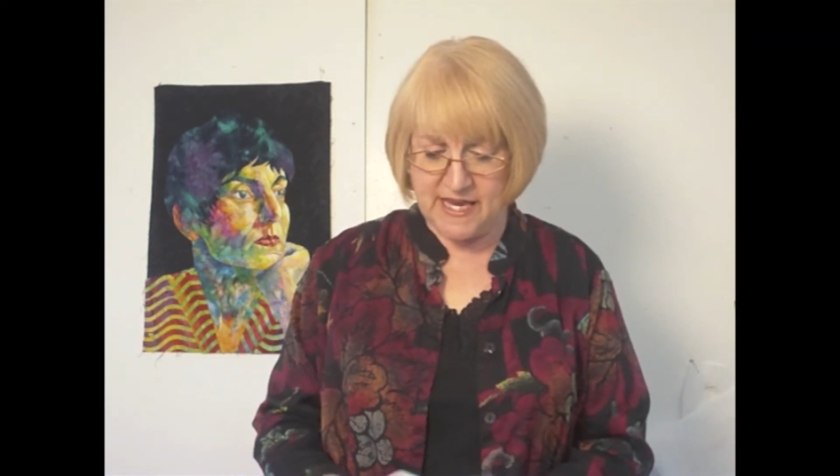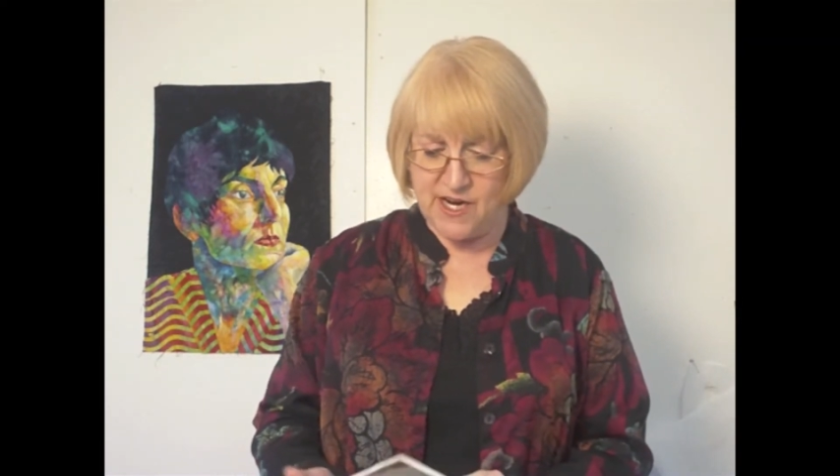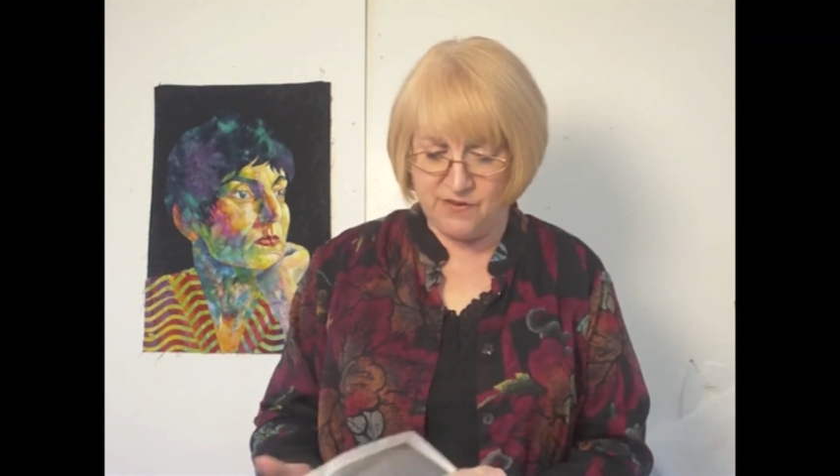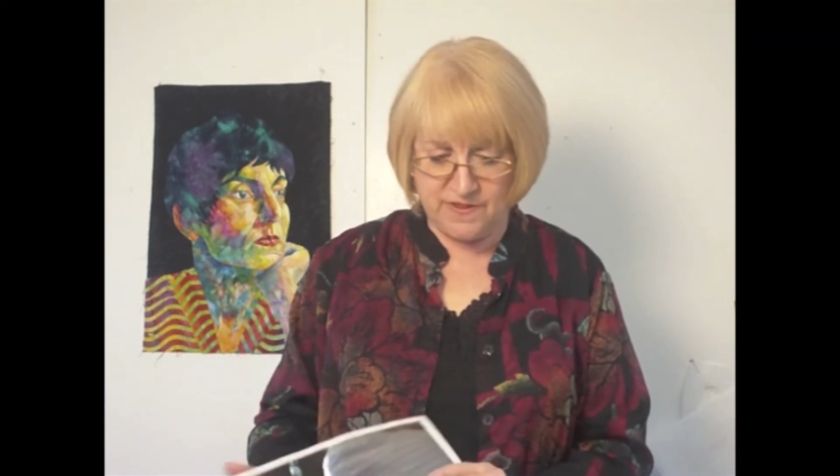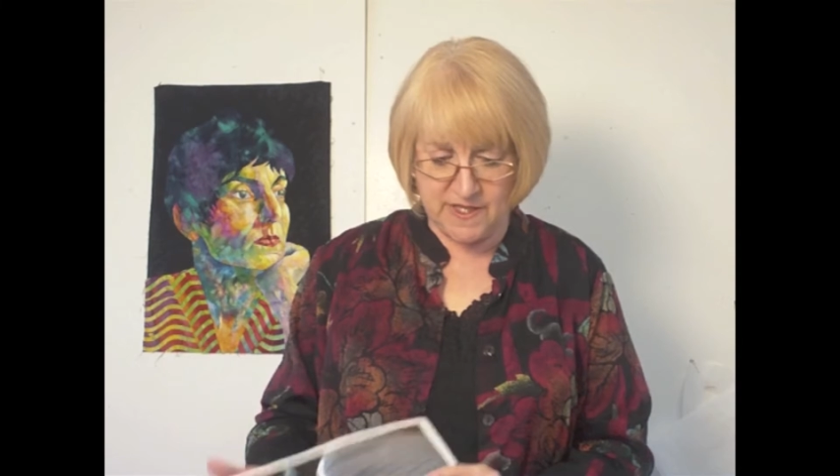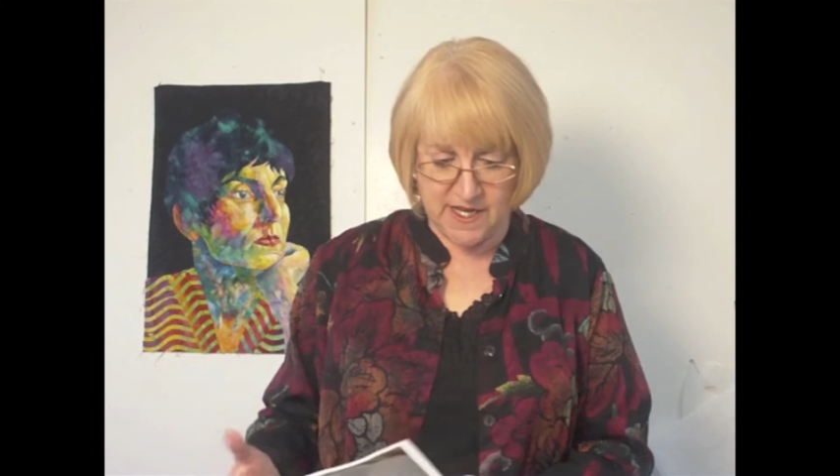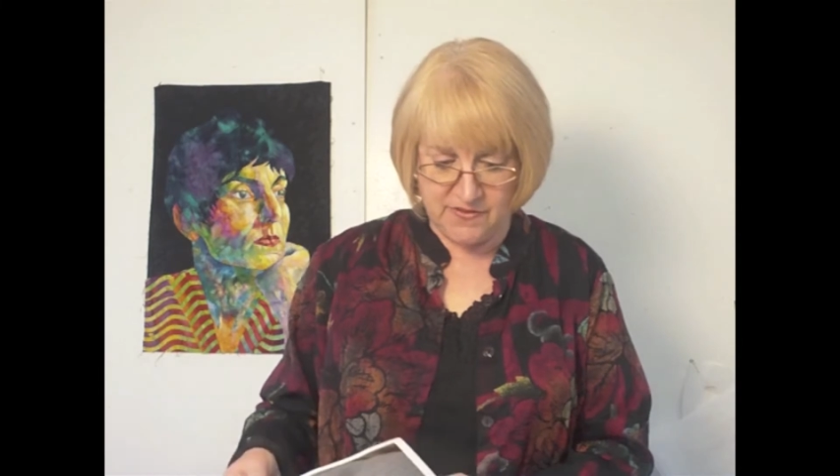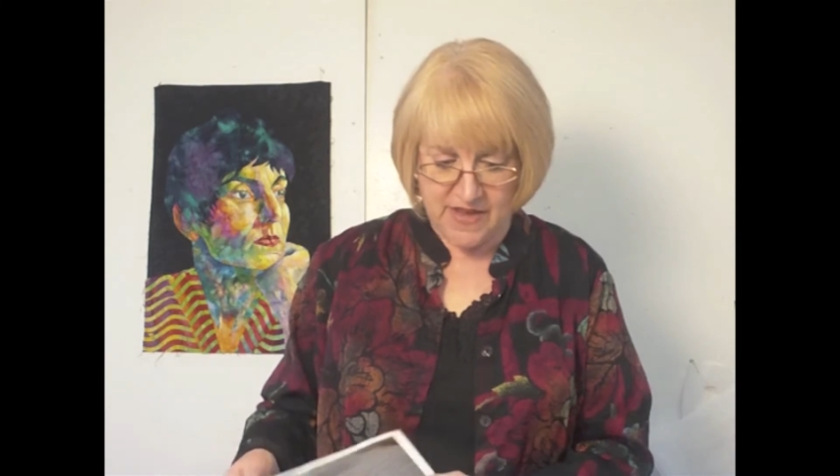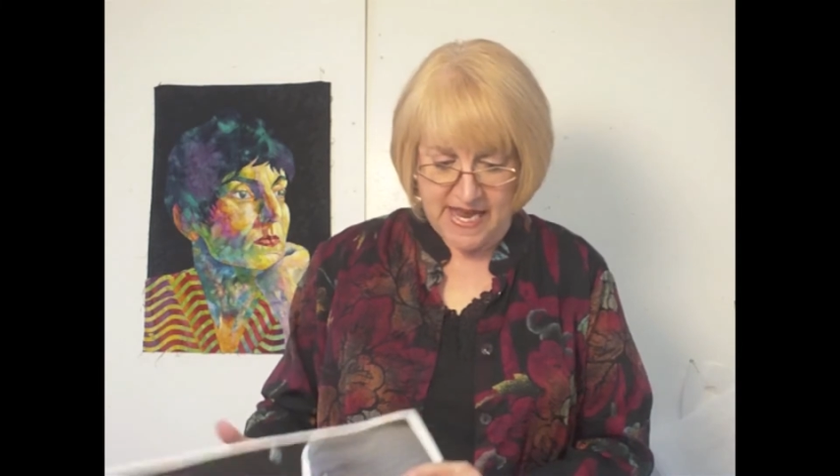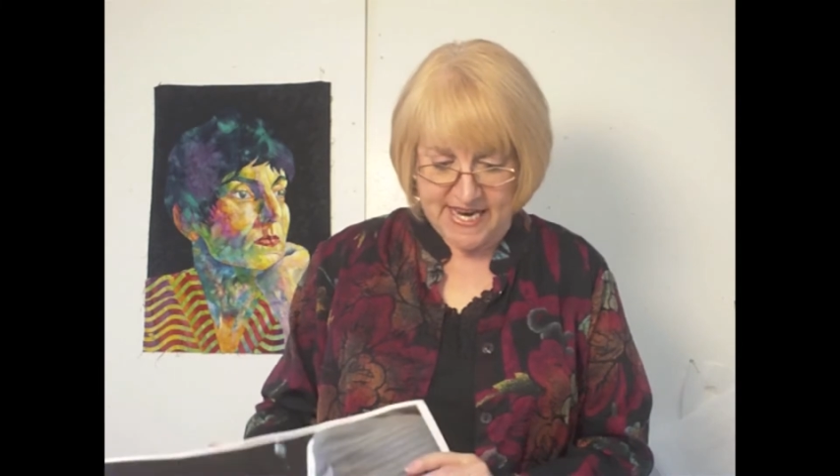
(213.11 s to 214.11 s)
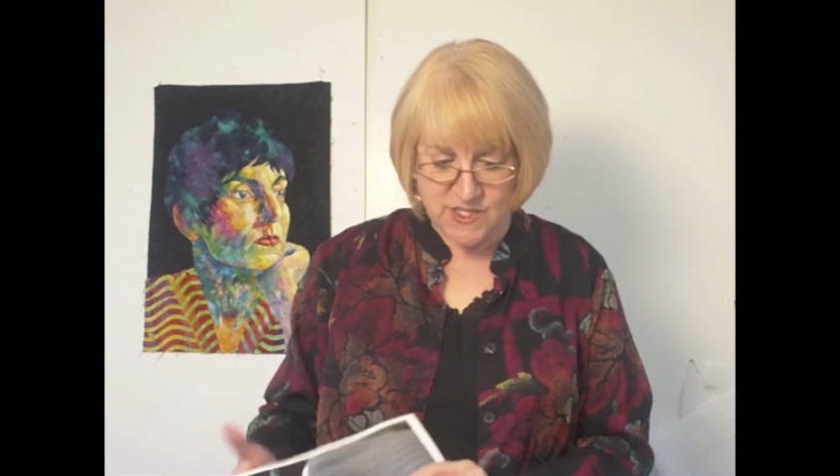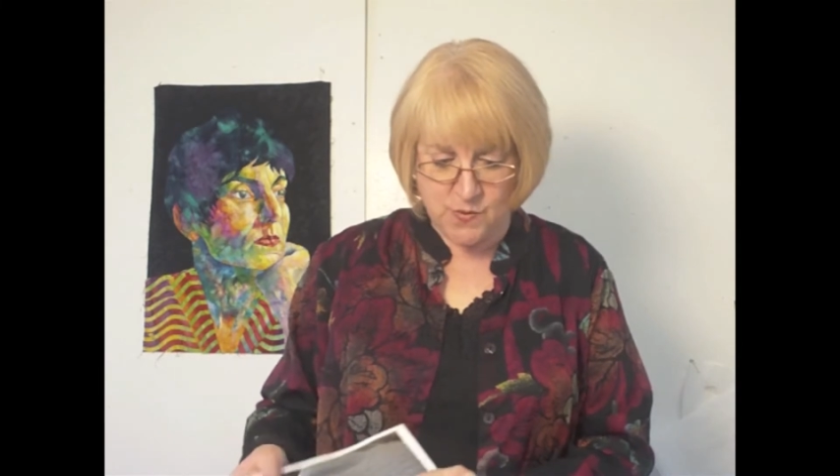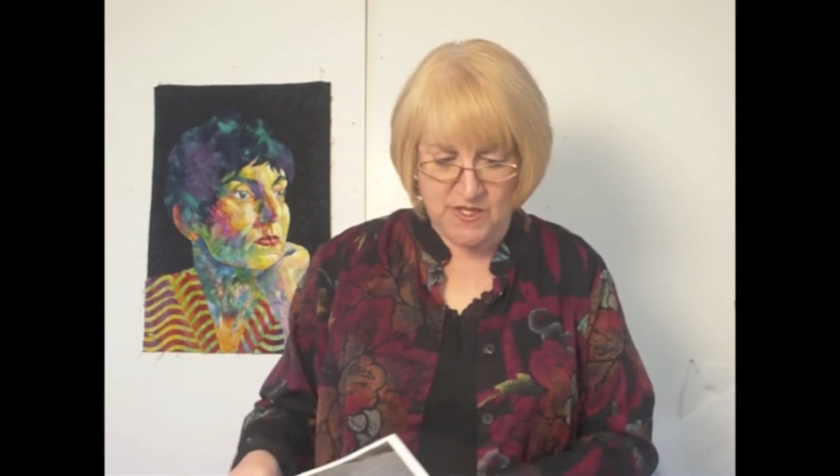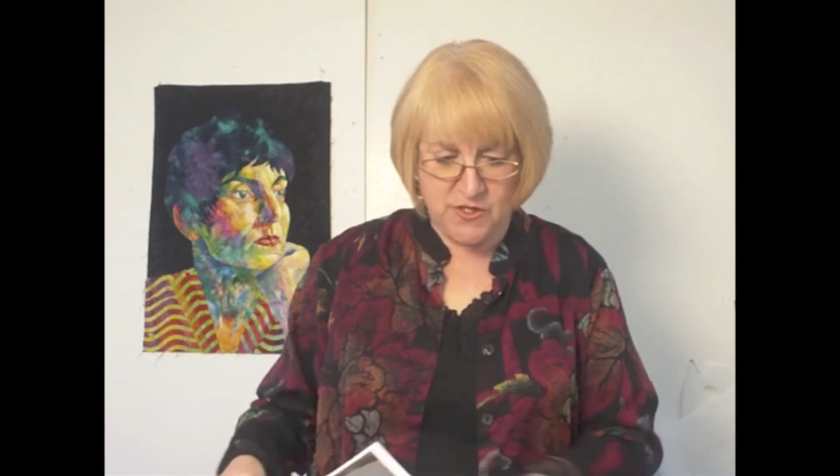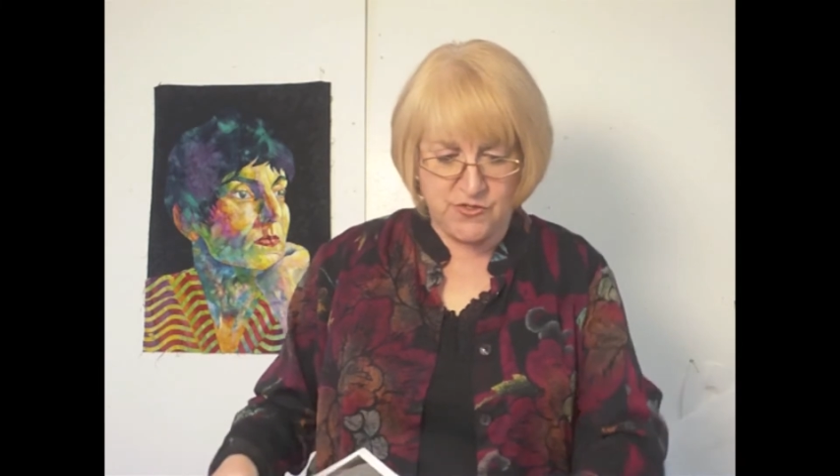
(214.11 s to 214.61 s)
careful of is
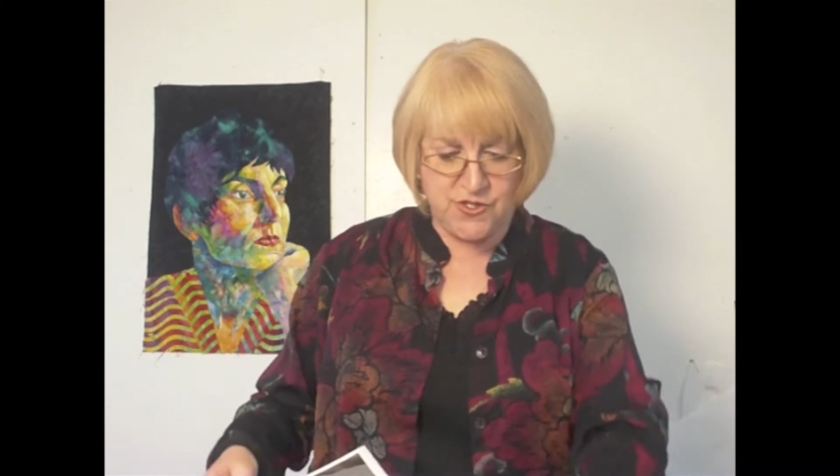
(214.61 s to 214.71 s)
when you